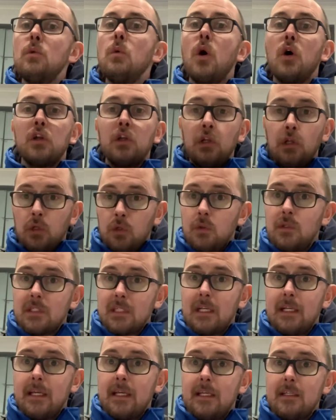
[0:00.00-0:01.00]
on a loose
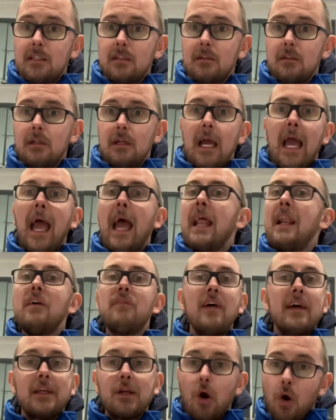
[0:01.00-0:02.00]
lead, and if
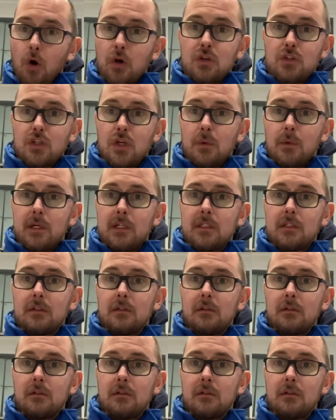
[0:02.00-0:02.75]
I can't do it,